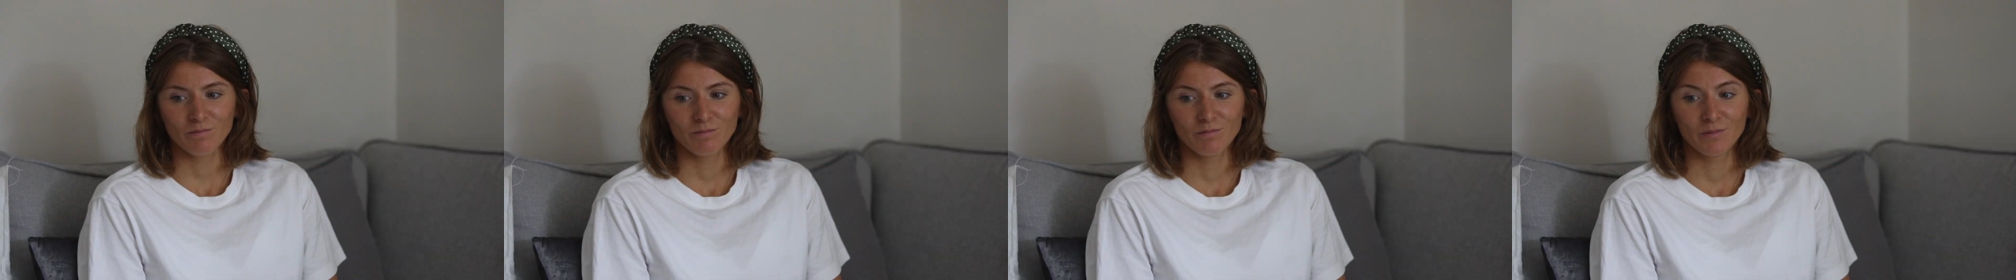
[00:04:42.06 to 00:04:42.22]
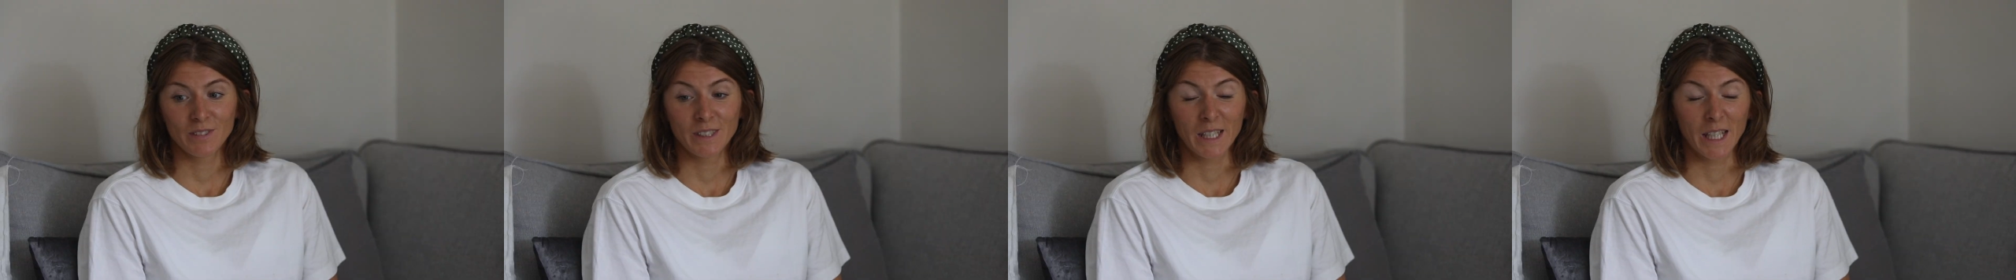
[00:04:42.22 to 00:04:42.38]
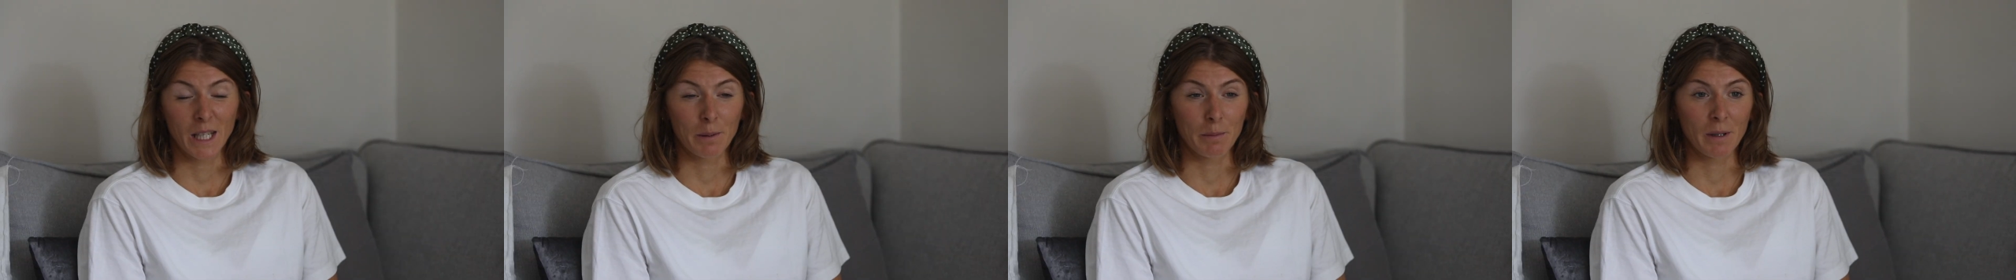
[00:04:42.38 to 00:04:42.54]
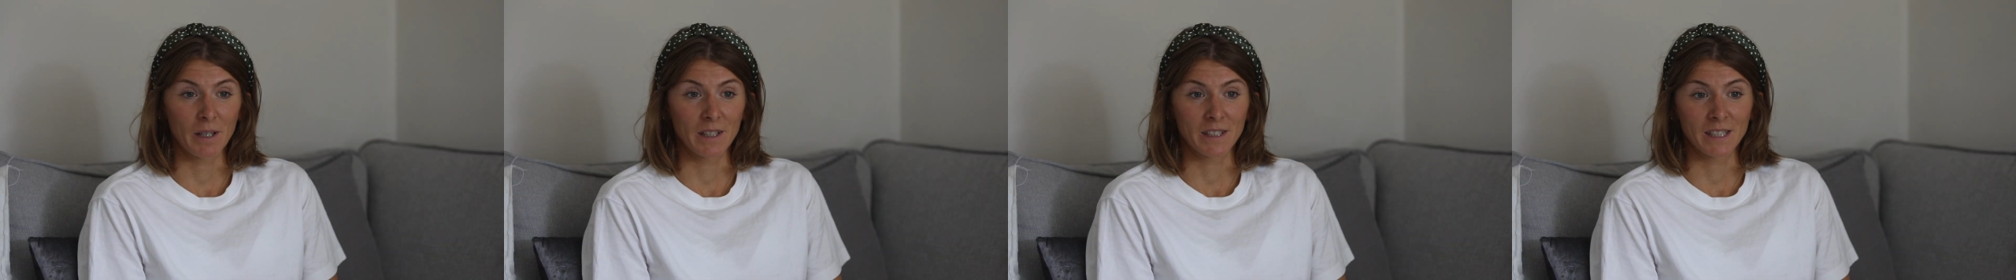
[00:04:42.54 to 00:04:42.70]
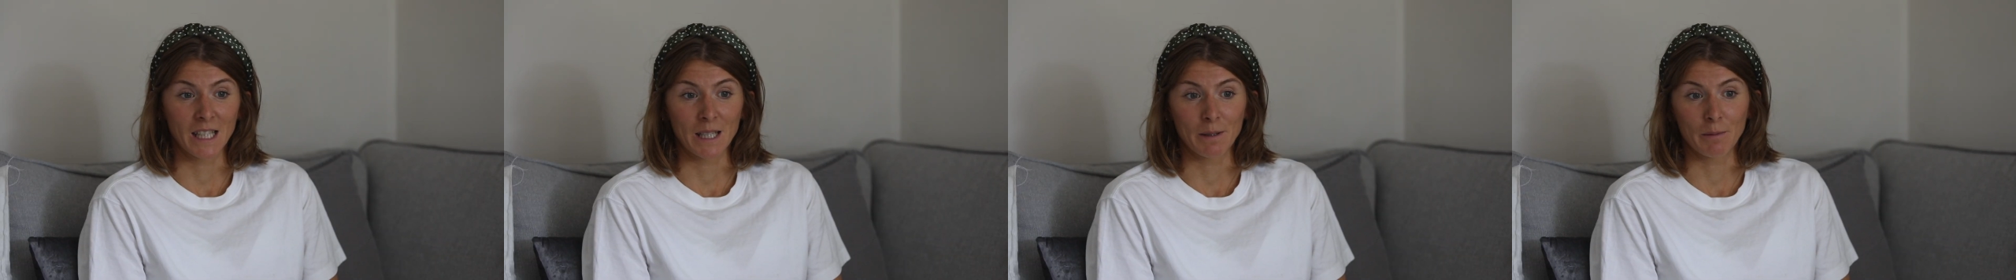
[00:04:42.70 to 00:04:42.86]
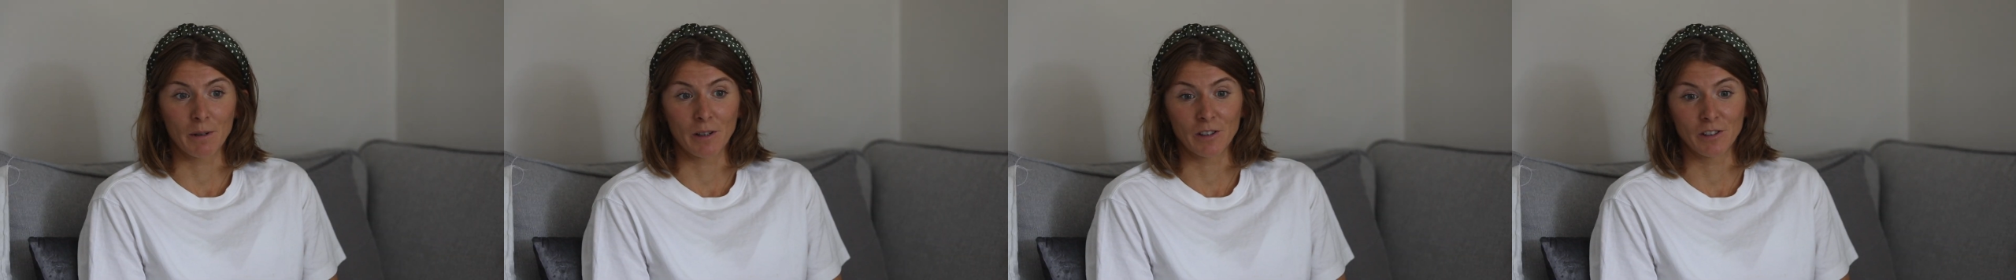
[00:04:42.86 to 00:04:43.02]
take a bit of
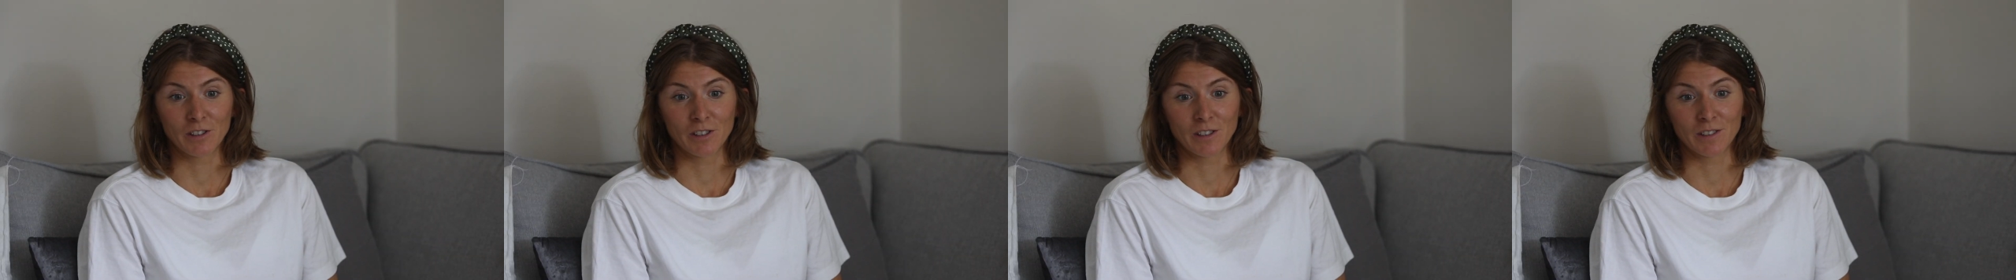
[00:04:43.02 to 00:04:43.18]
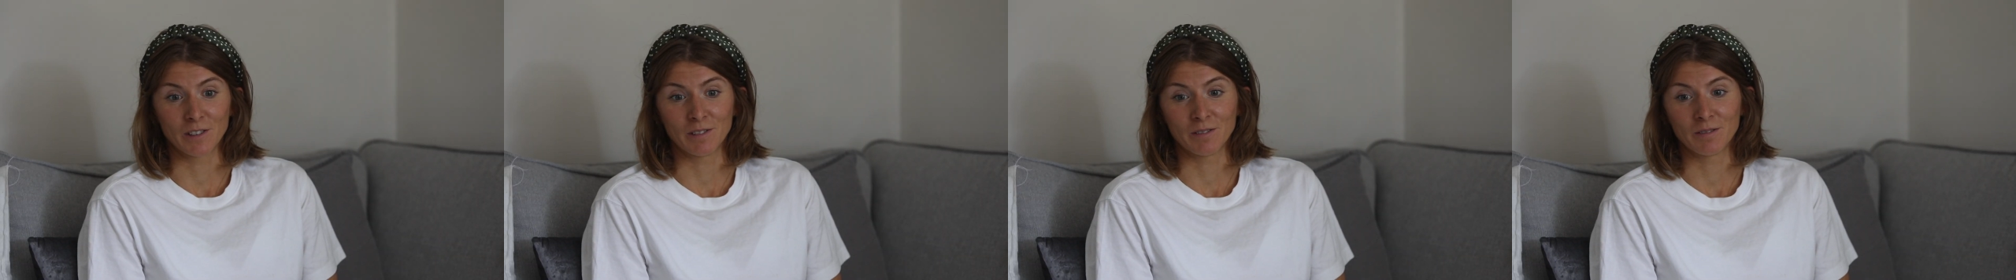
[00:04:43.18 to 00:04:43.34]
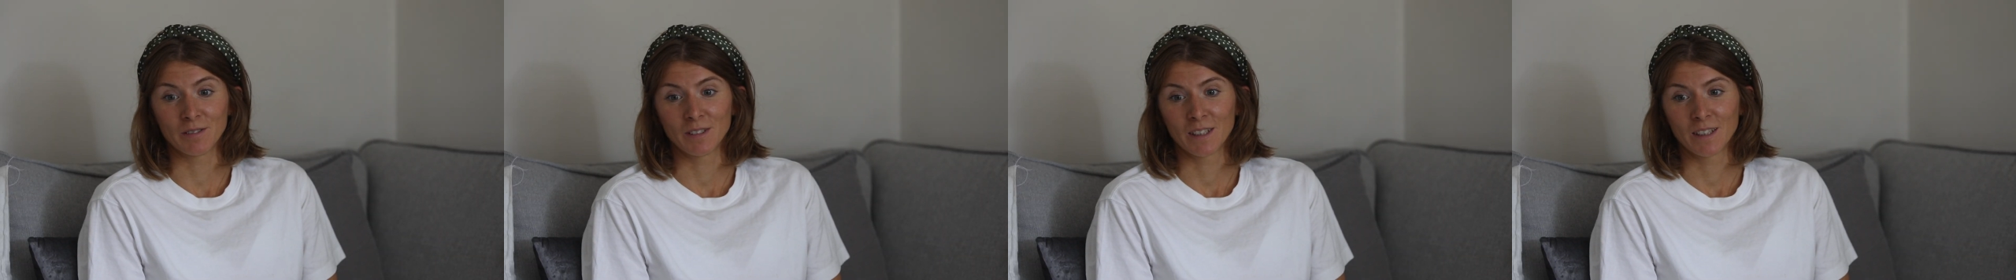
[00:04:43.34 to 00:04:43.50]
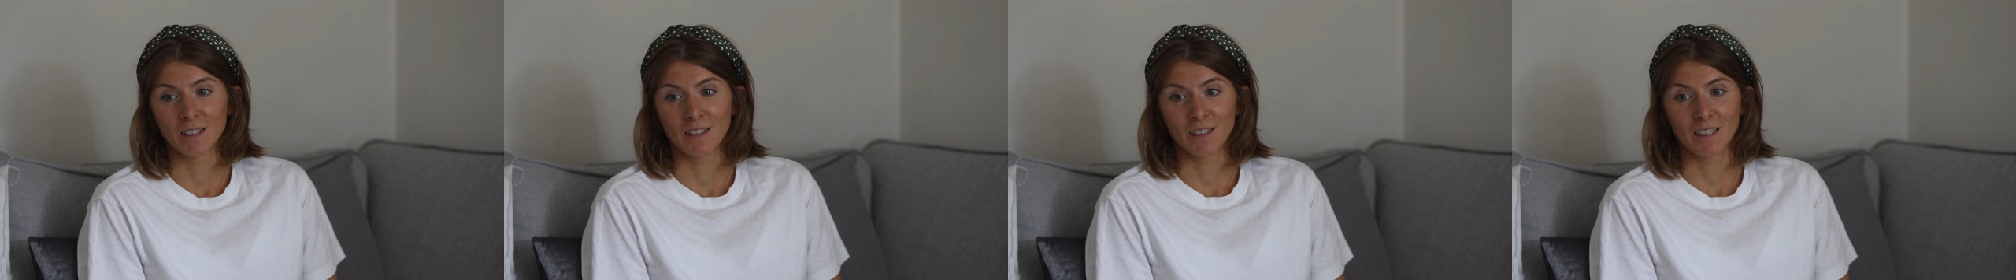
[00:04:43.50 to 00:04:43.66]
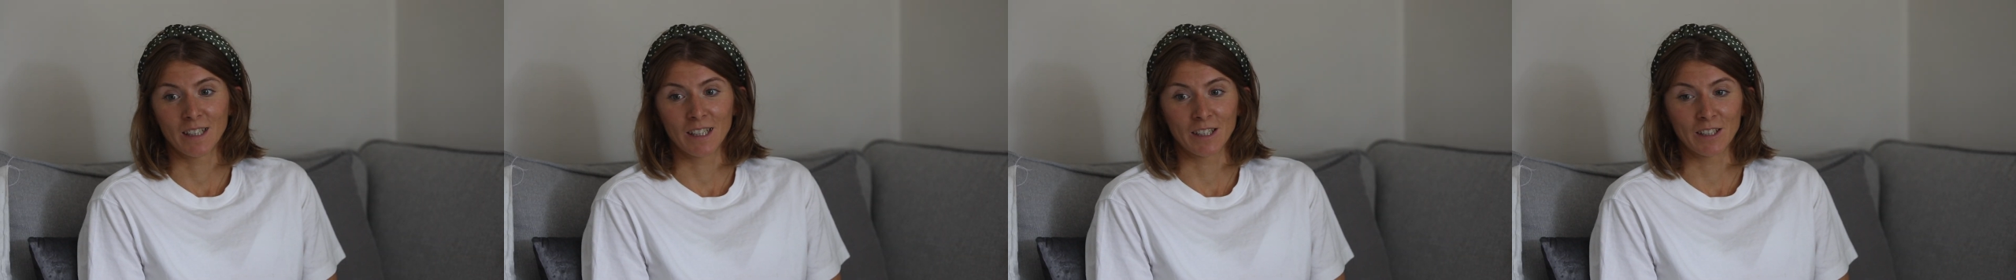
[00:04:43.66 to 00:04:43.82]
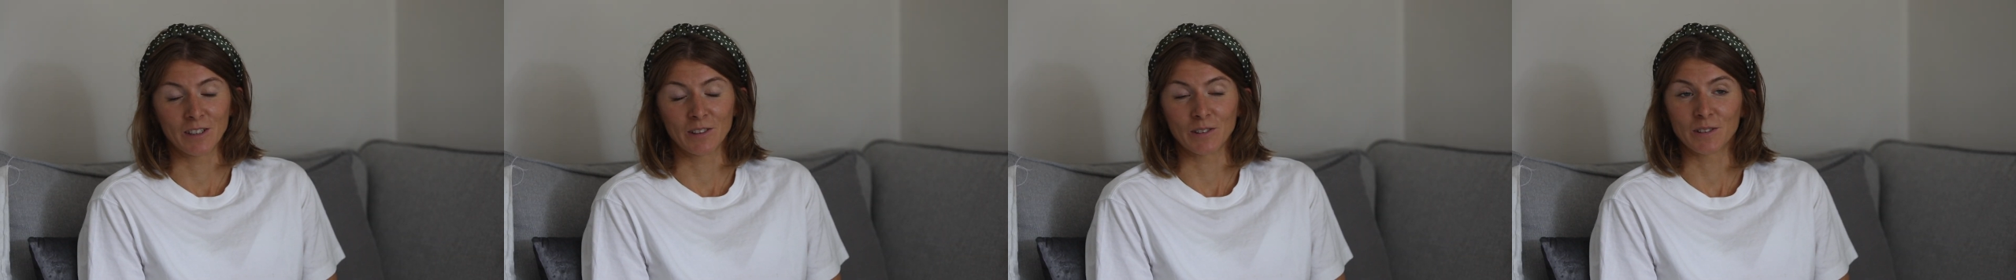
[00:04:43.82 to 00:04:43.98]
time out
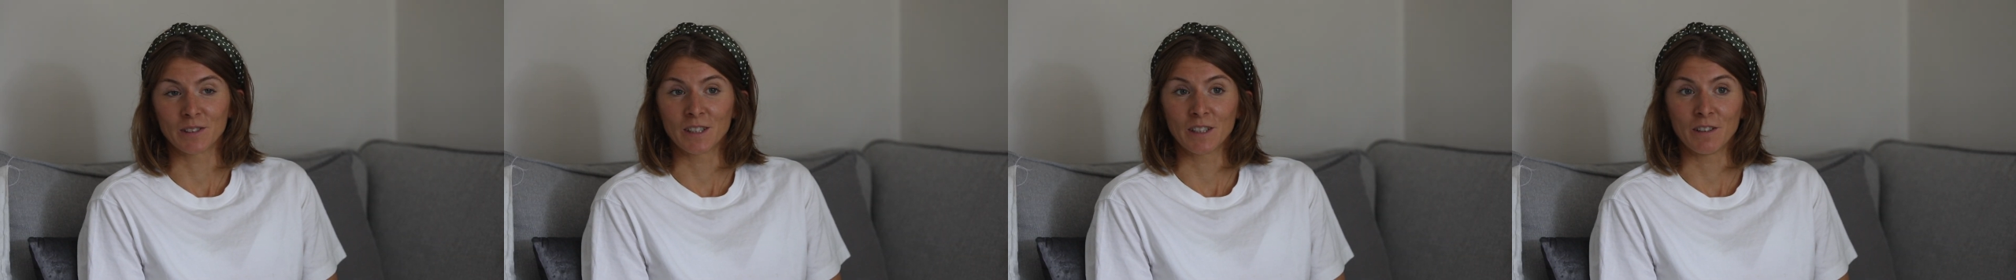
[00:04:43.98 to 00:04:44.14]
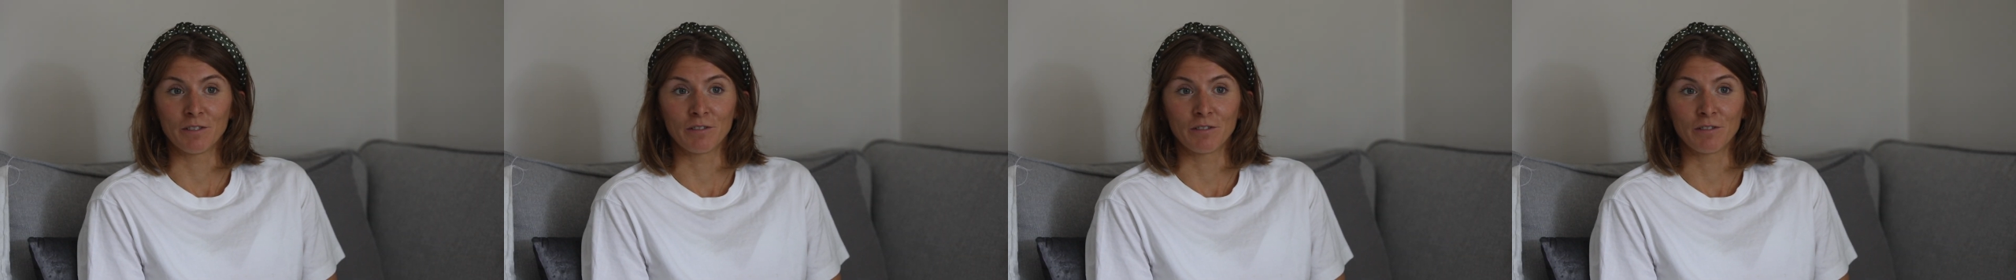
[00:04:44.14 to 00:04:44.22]
to see